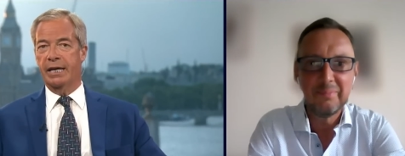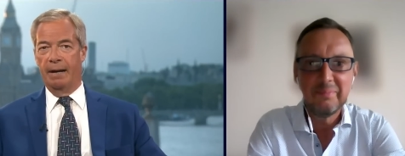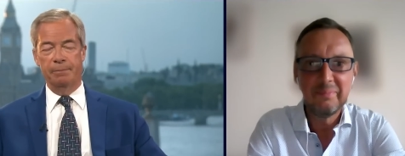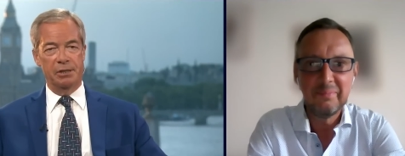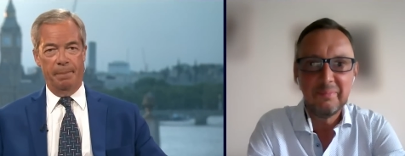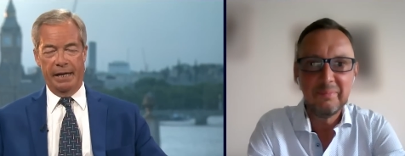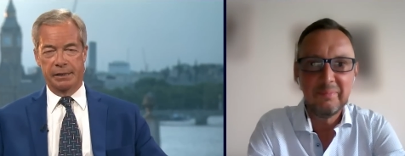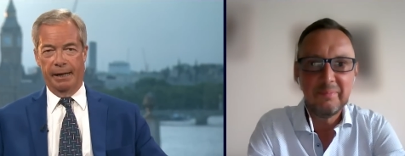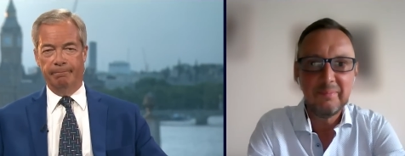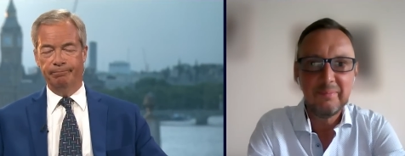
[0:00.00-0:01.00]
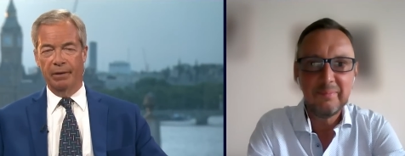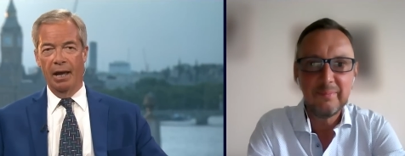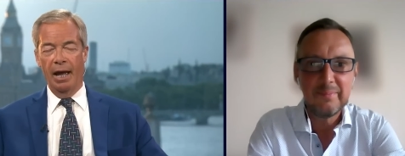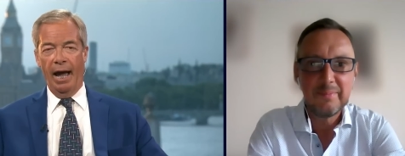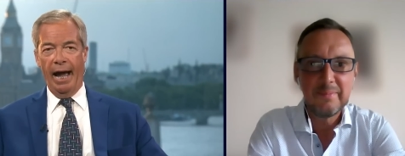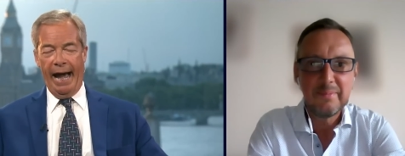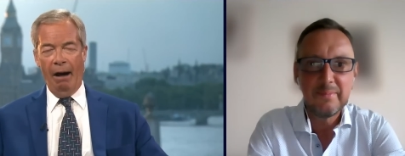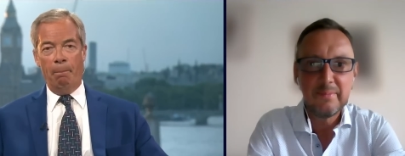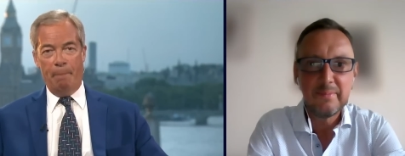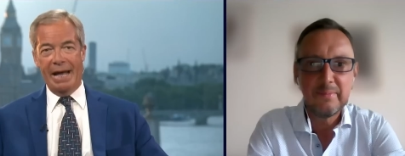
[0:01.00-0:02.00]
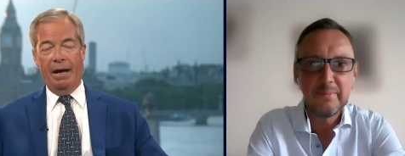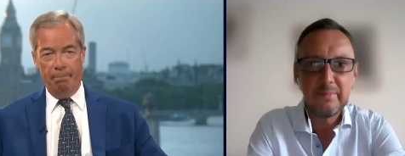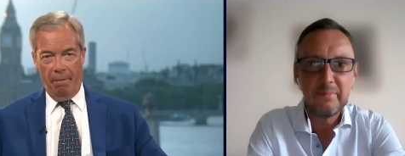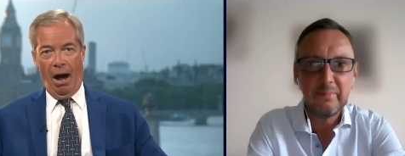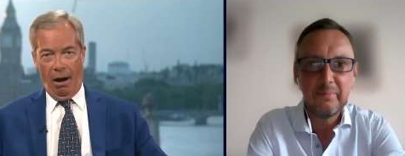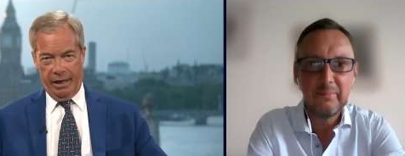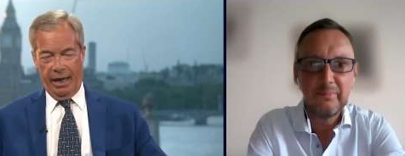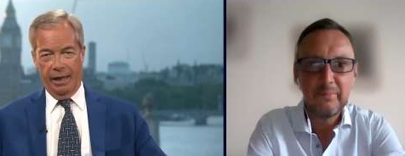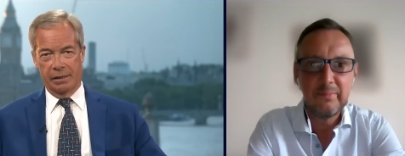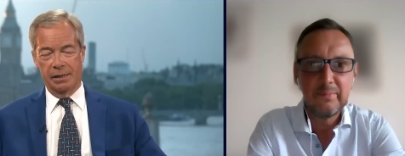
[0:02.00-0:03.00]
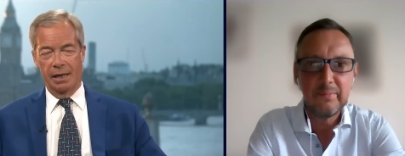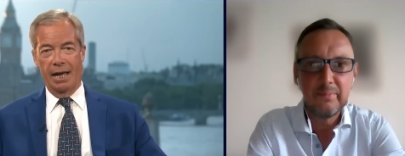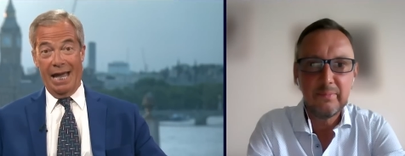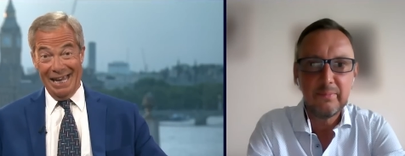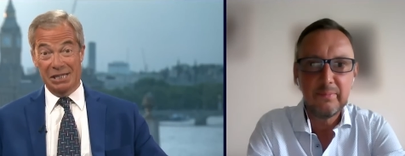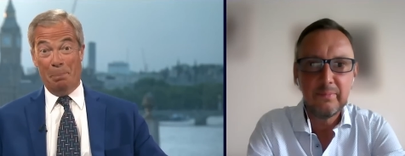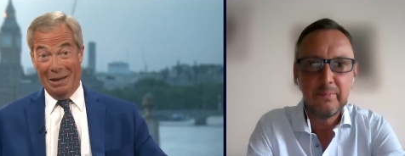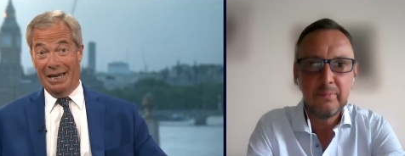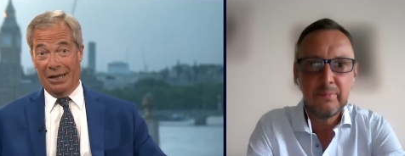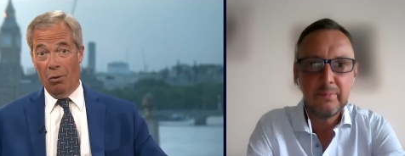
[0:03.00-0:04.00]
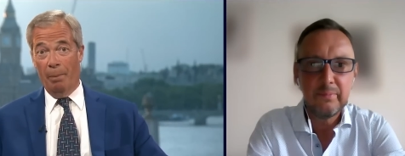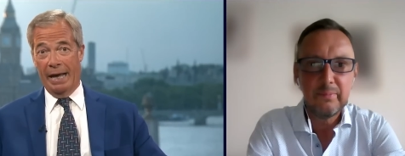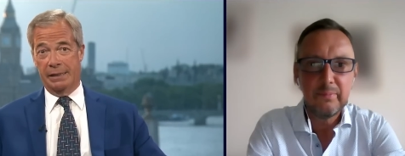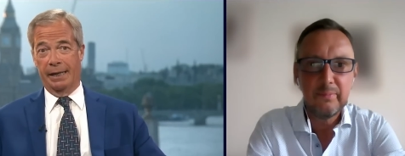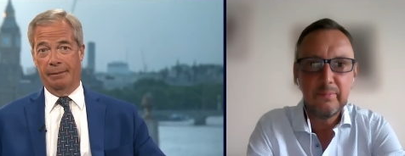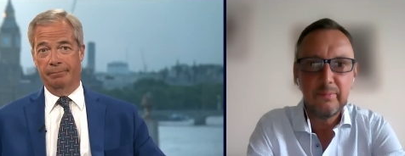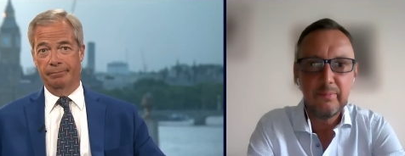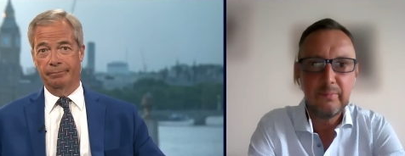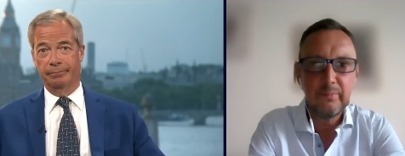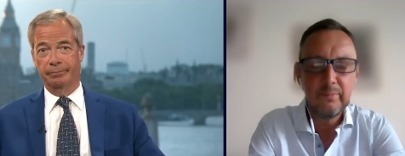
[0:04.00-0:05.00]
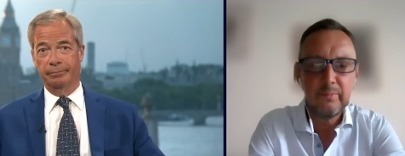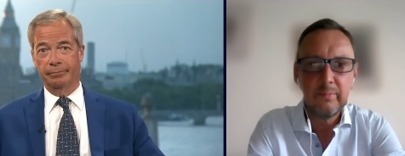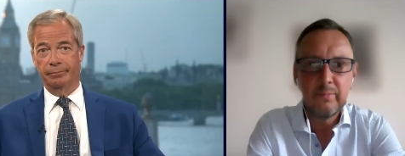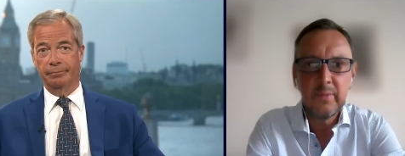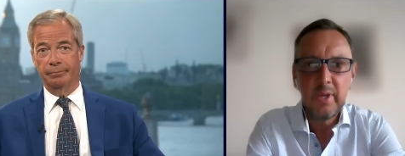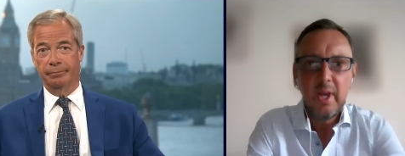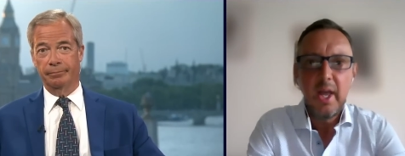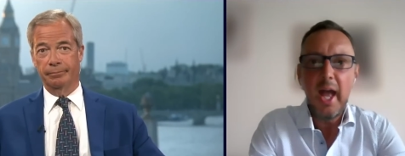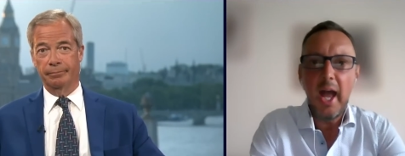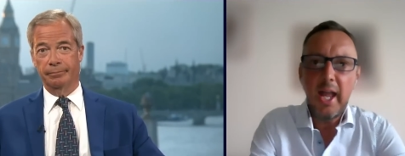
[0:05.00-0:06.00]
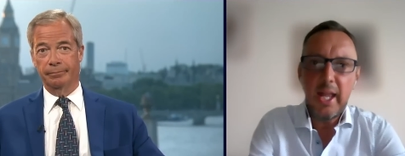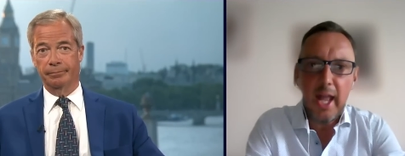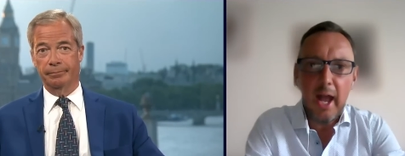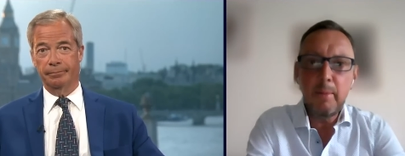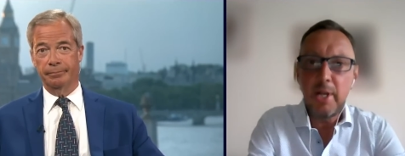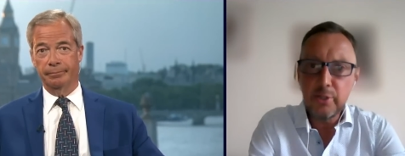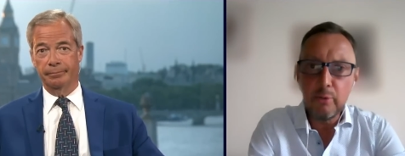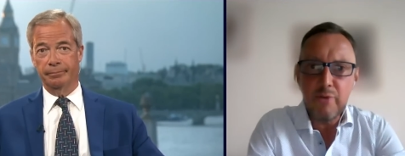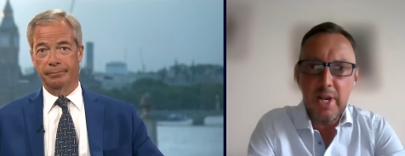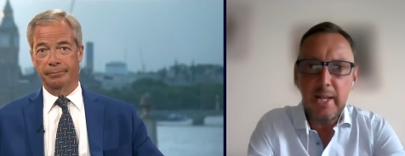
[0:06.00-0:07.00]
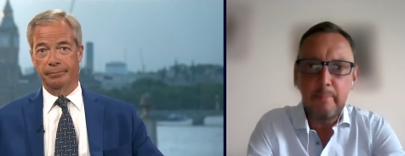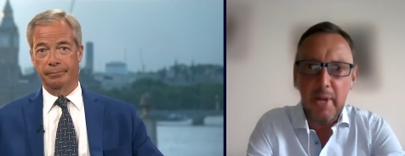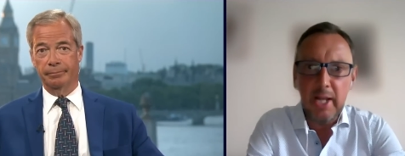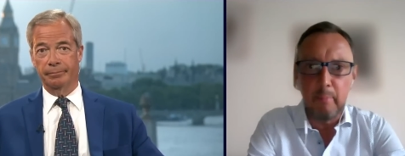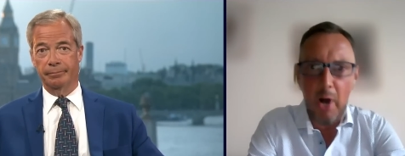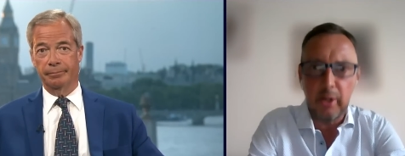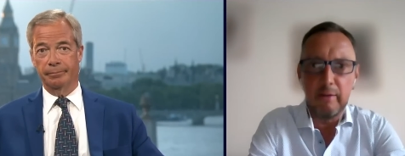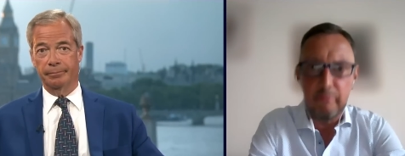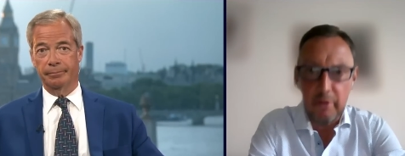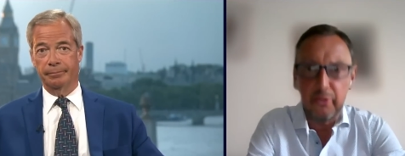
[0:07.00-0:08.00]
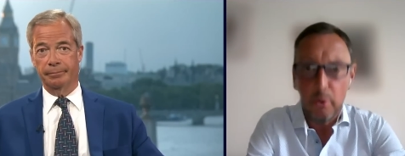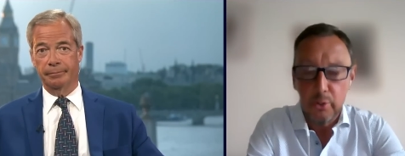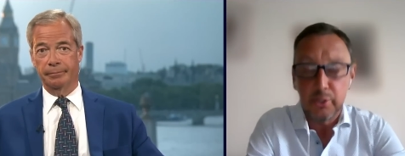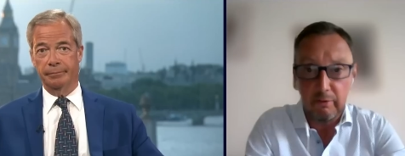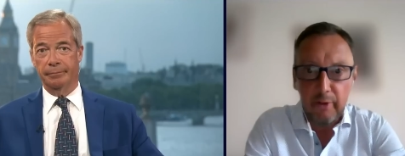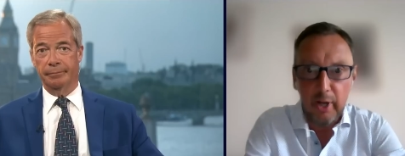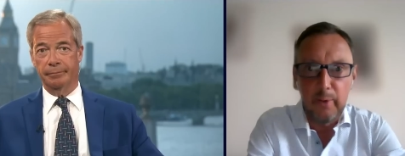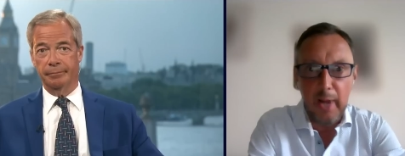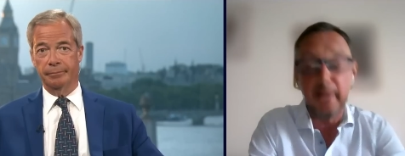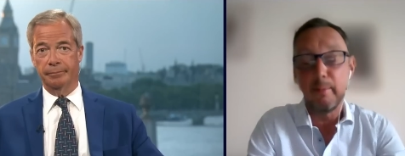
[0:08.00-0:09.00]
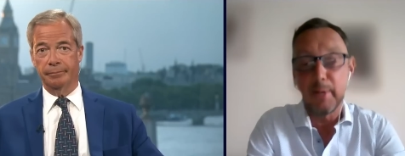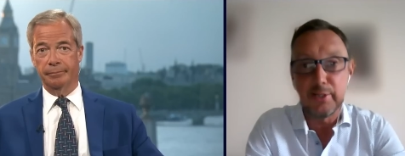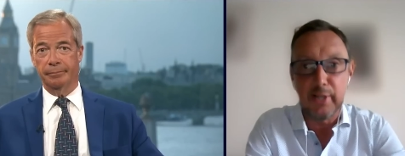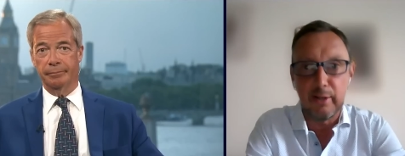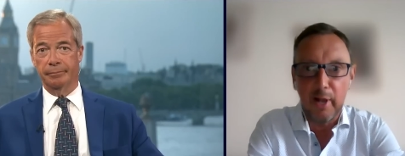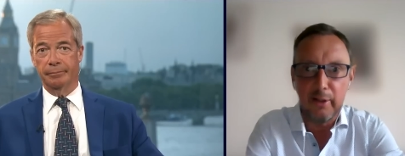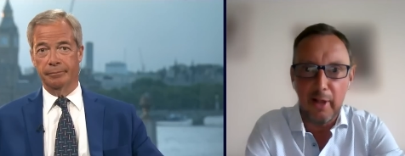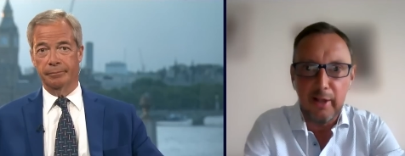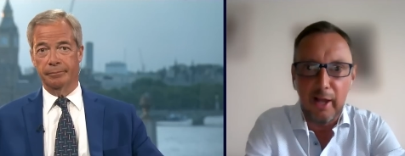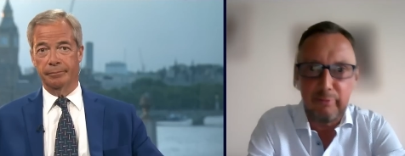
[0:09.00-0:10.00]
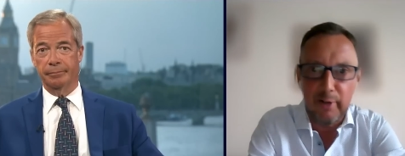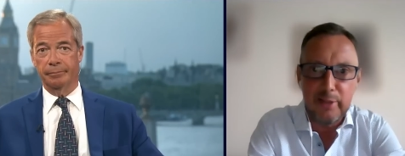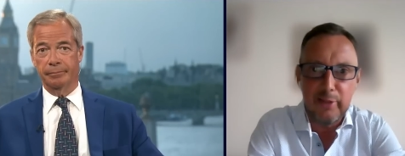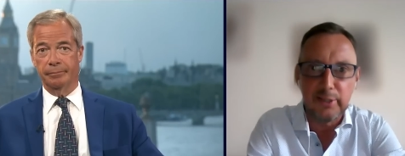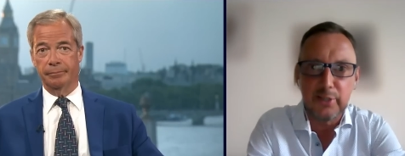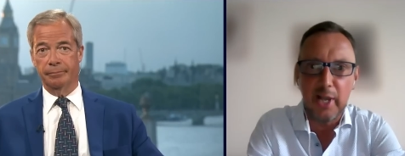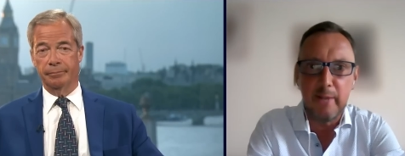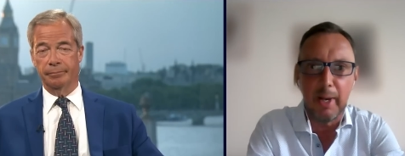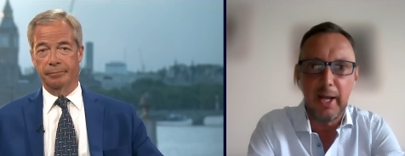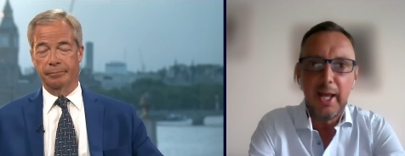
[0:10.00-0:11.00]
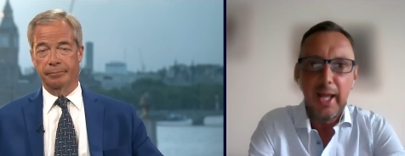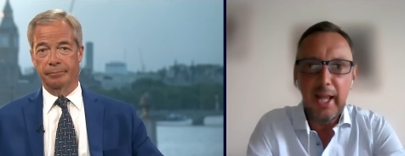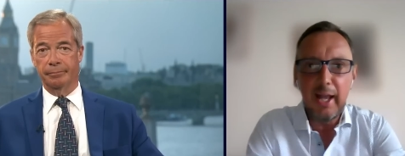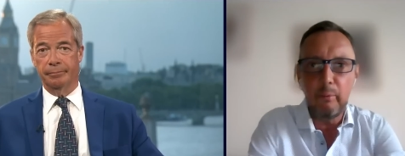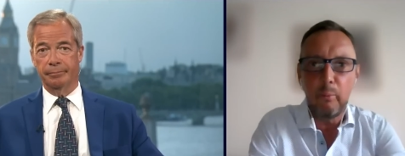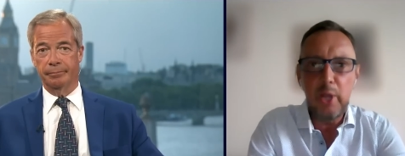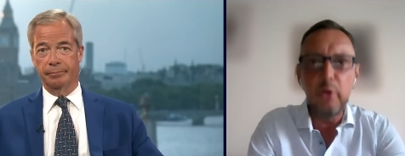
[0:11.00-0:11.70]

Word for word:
Speaker 1: comes to betting. How big a market is political betting?
Speaker 2: It, I mean, it's a really big market for those that follow it. And that may sound a, a, a funny thing to say, but uh, we